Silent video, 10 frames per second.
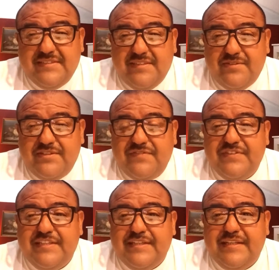it's a little
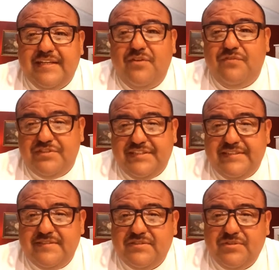different than
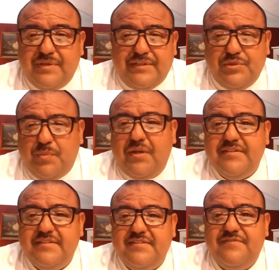overseas, so I do
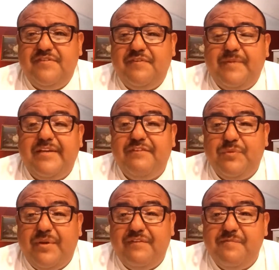apologize if I'm not giving
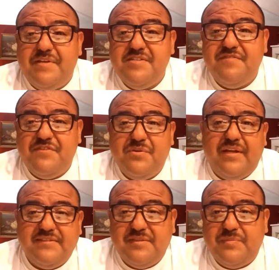you the right information if you're
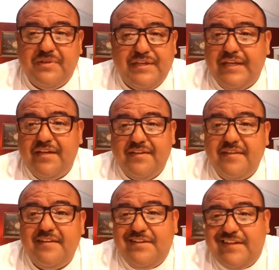like somewhere other
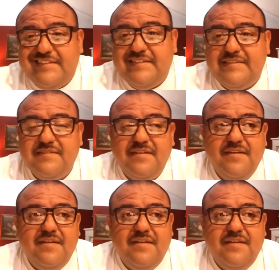than the United States.